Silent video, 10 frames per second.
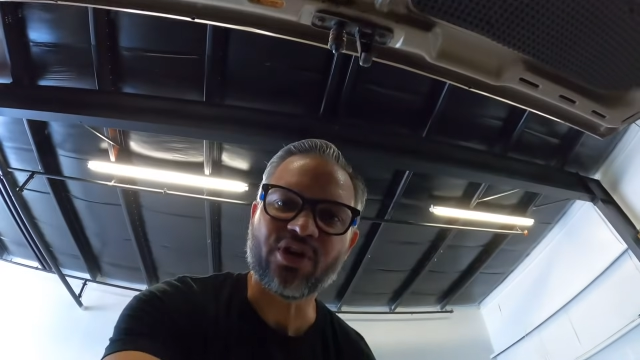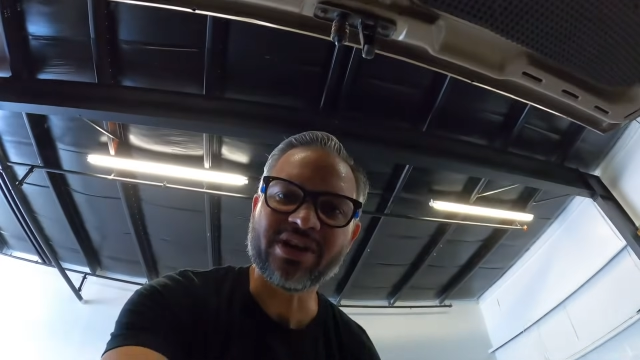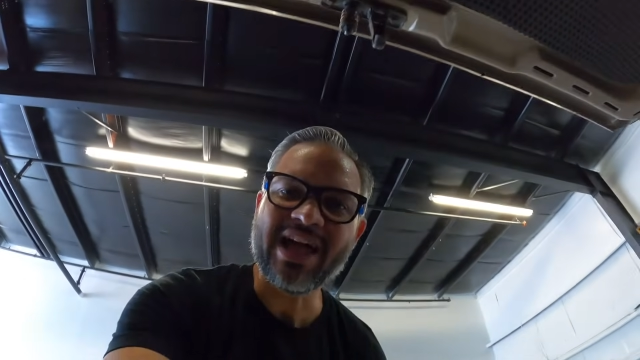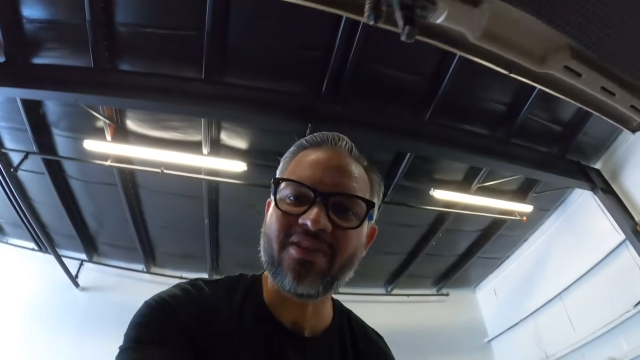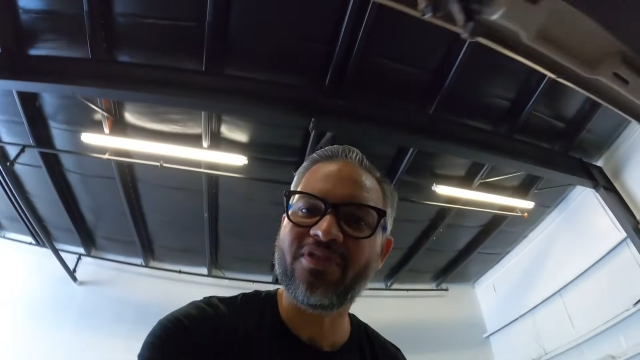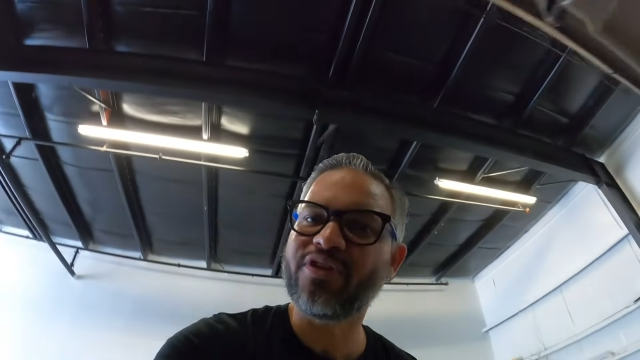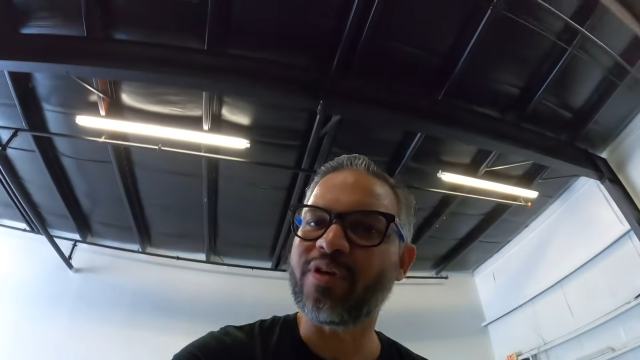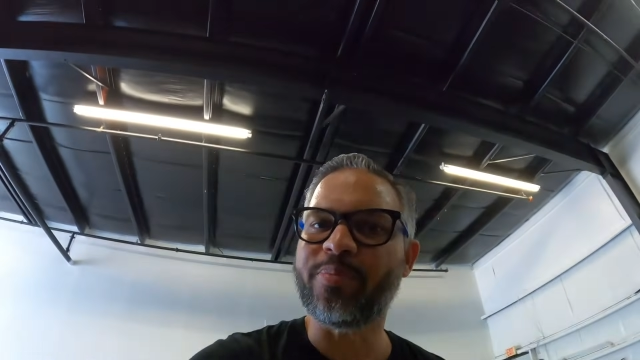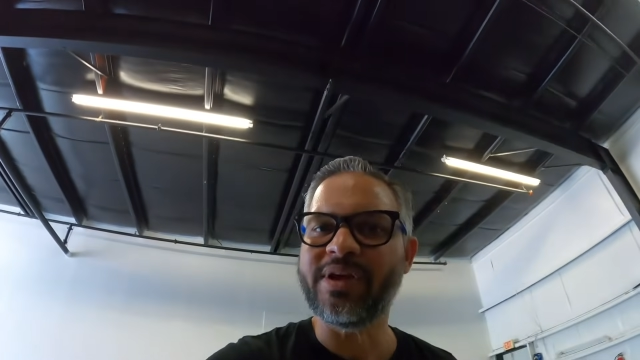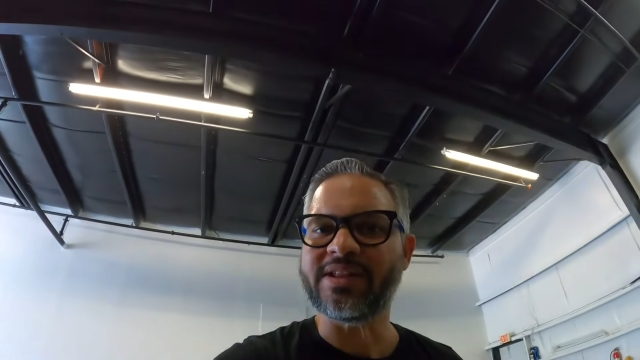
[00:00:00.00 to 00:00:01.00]
are not
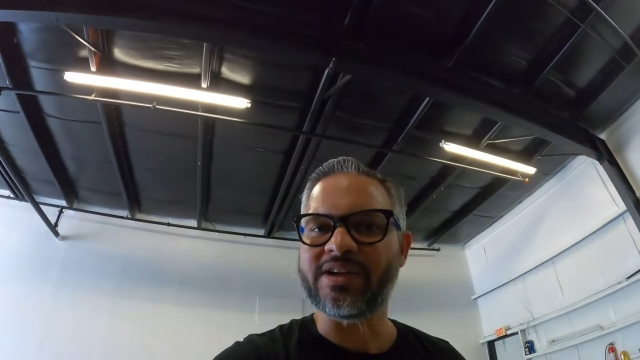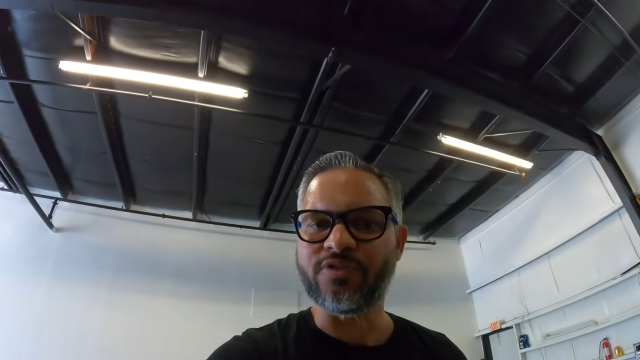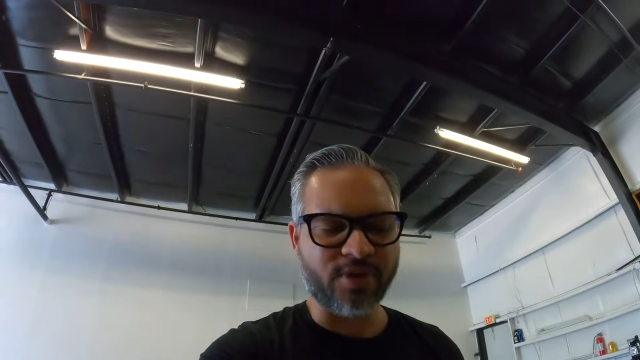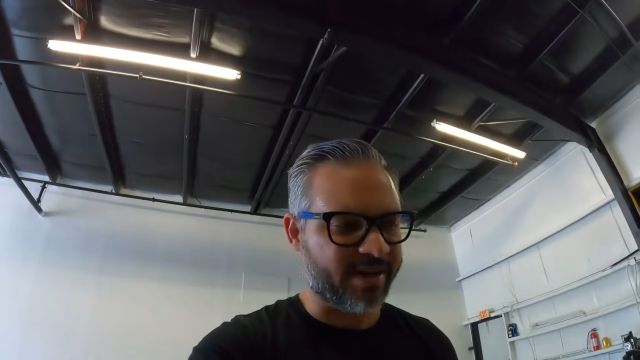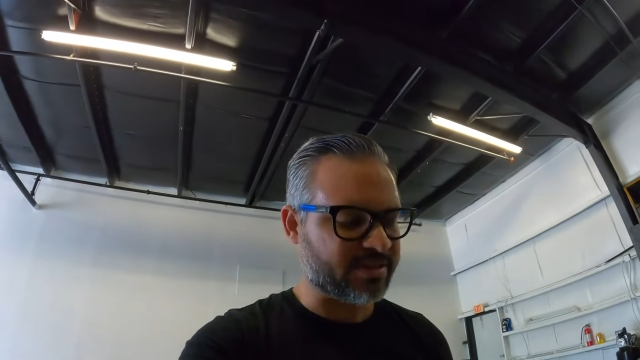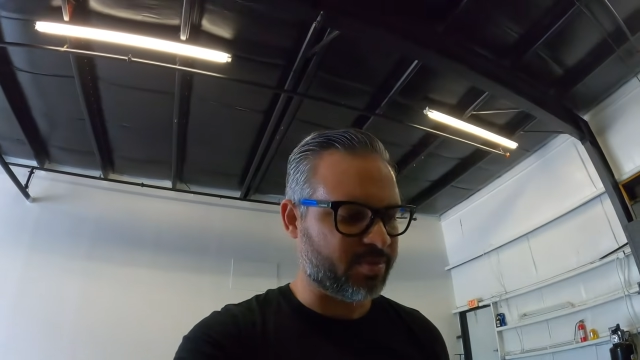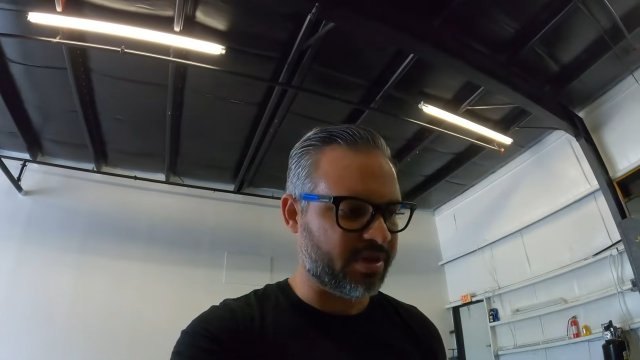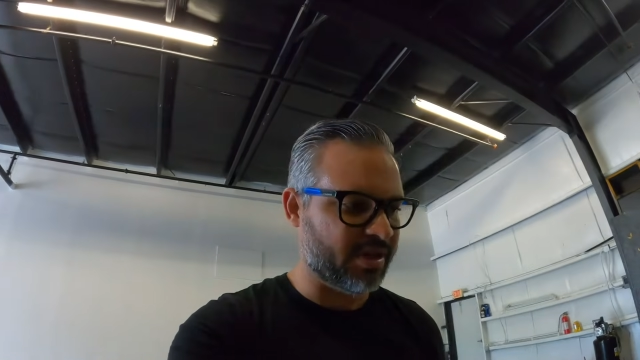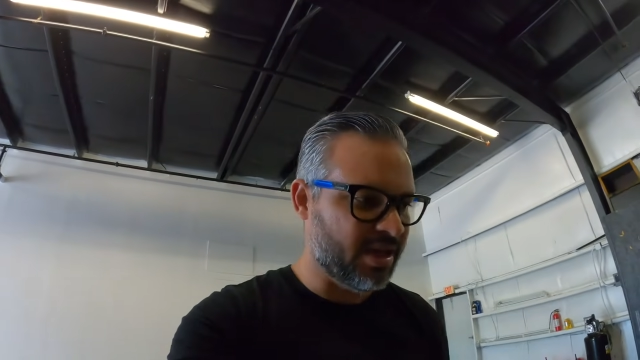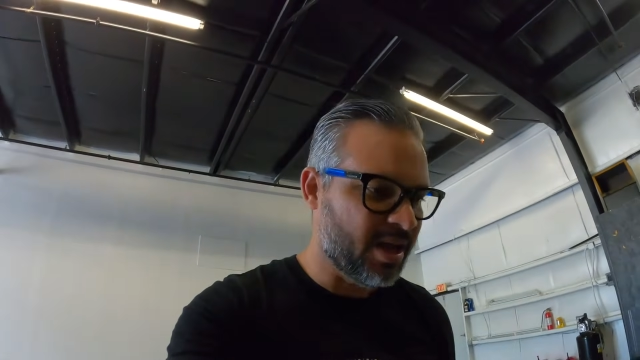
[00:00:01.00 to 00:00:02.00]
very appealing if you ask
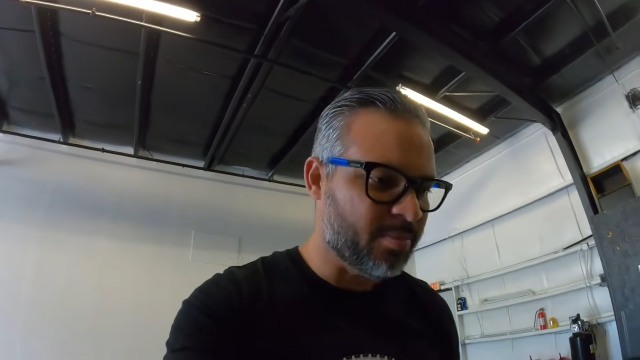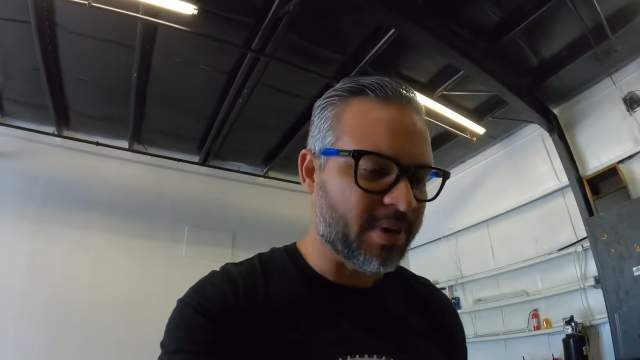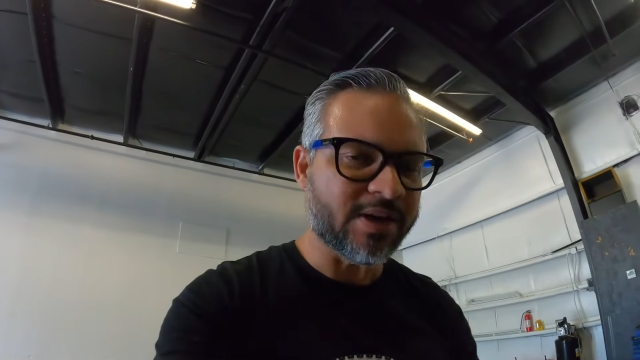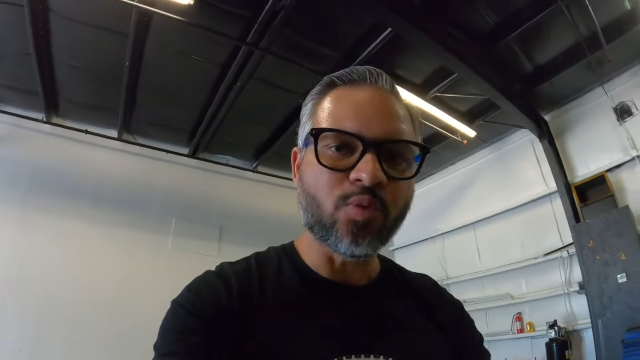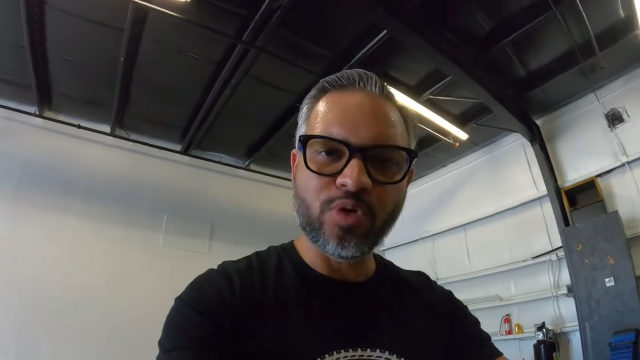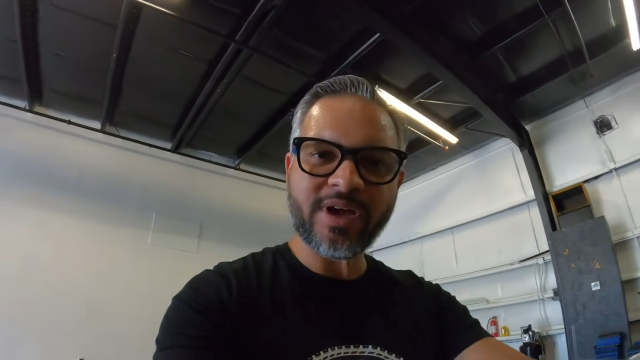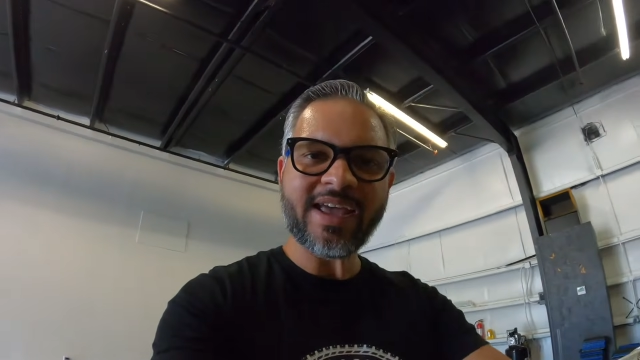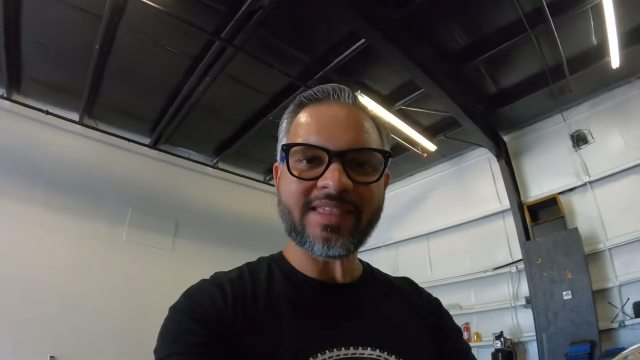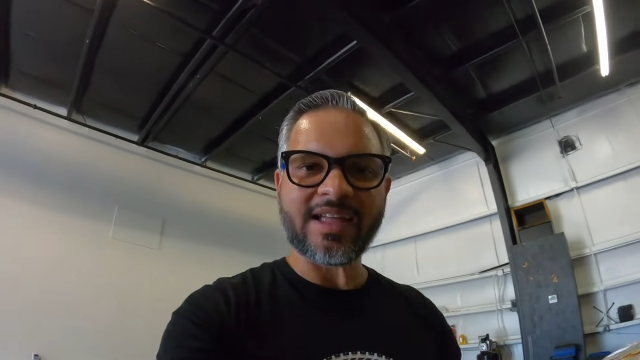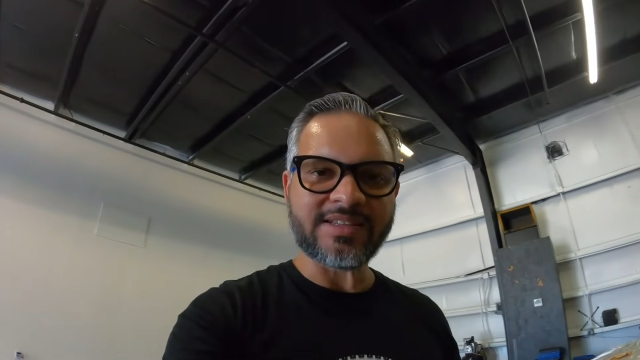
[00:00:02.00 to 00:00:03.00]
me, but we'll
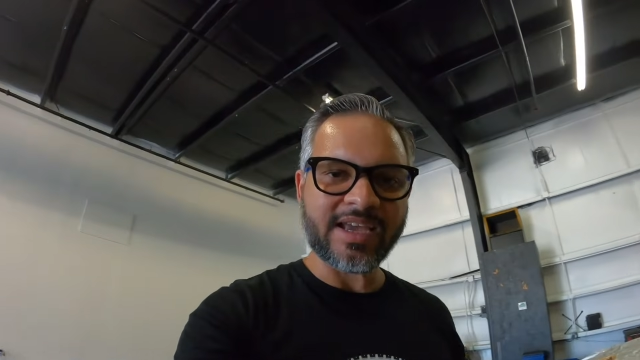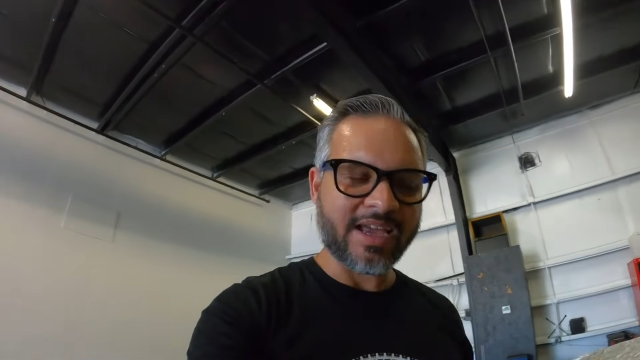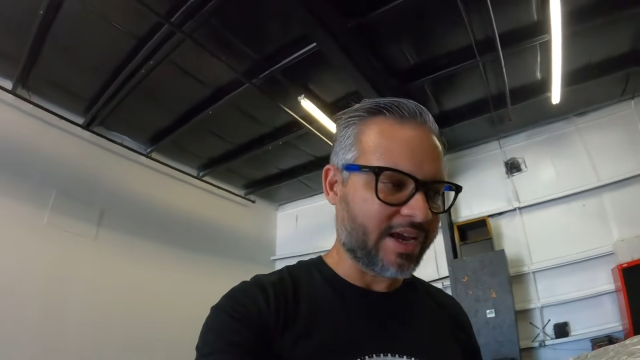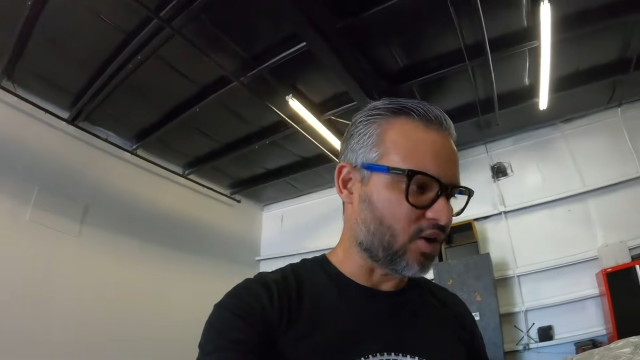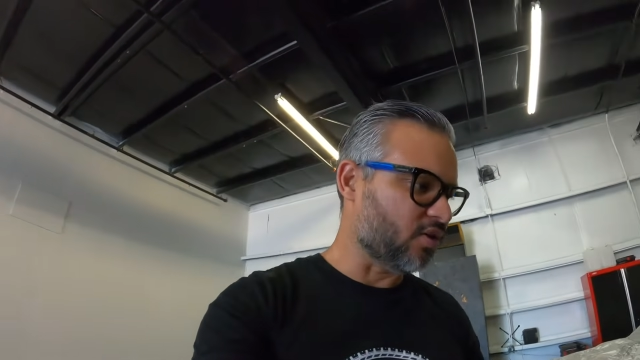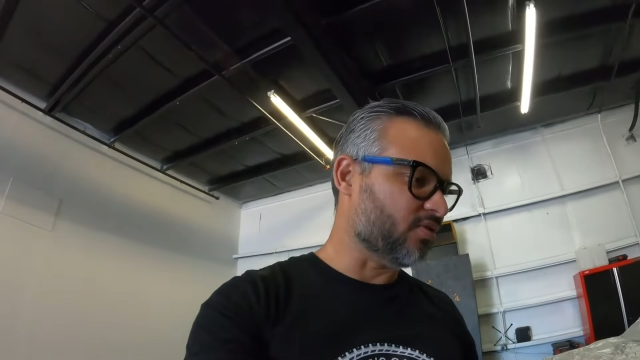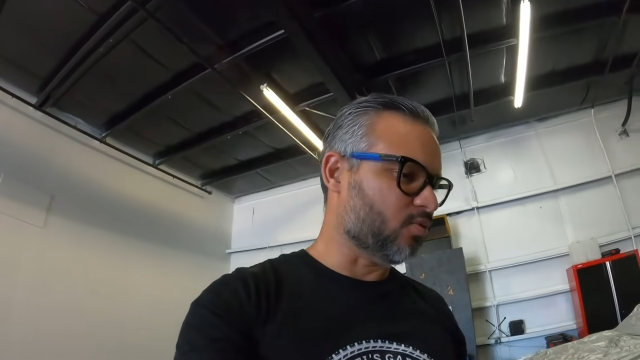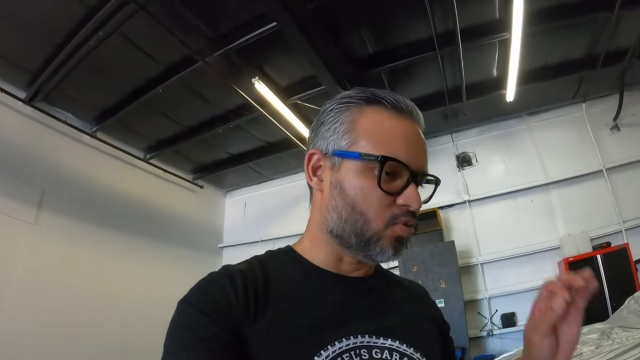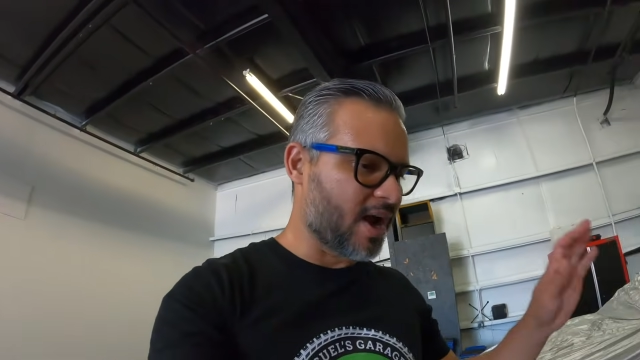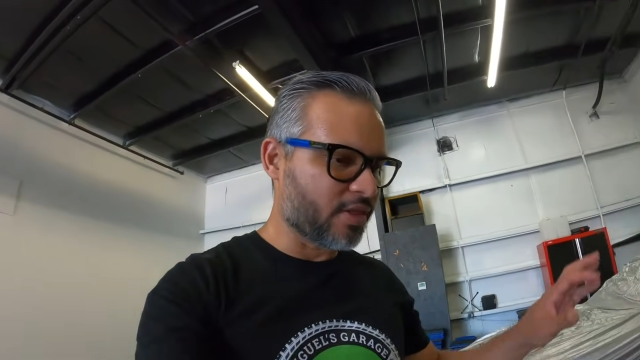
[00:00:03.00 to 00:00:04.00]
get that taken care of
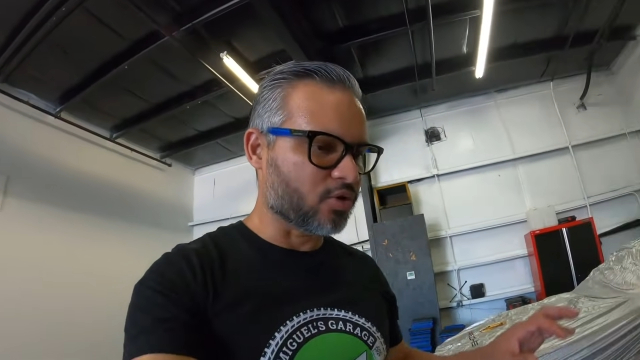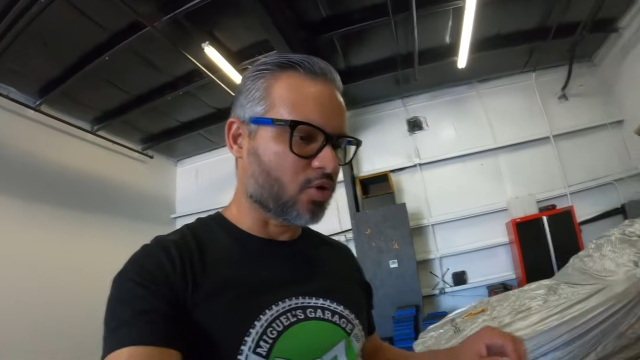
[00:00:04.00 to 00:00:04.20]
rather